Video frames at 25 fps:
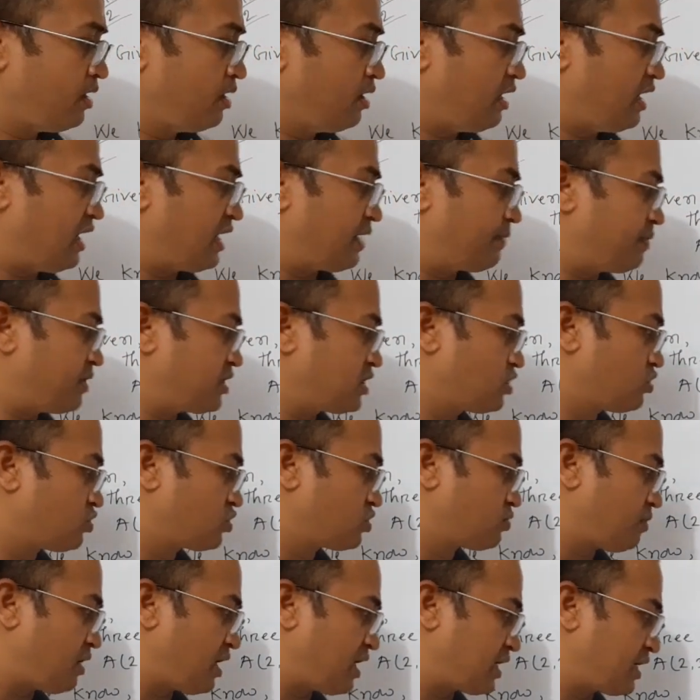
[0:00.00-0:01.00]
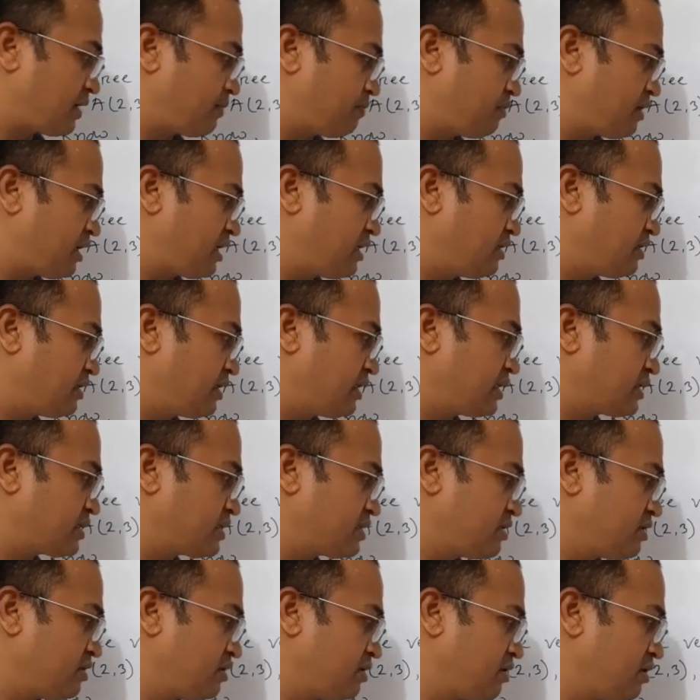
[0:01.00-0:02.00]
At first you should multiply this
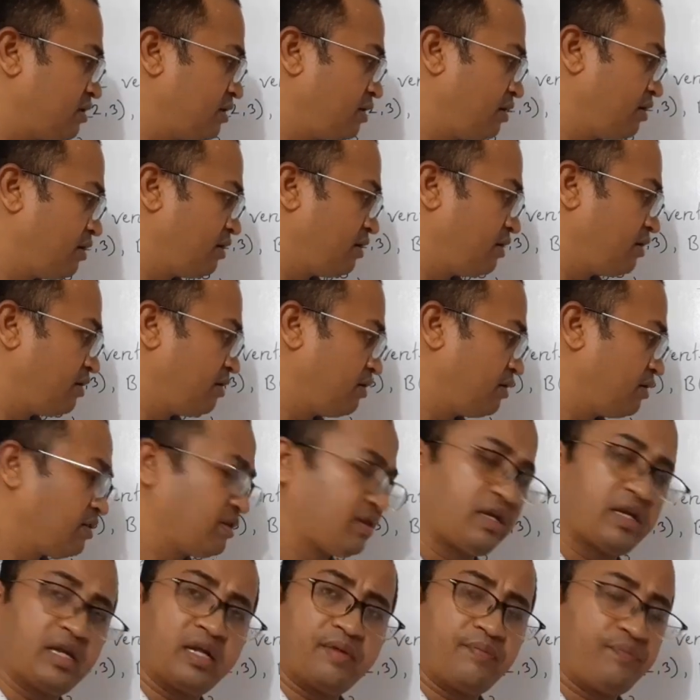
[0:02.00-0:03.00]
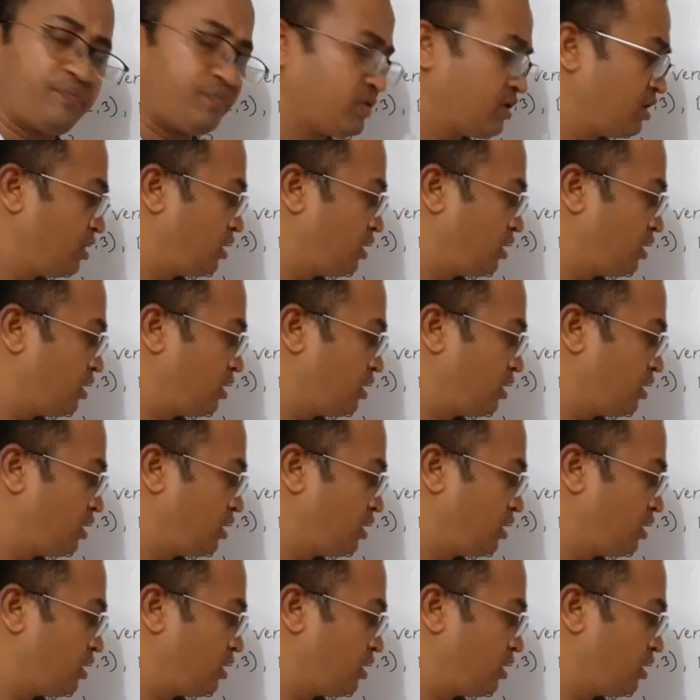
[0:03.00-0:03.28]
3.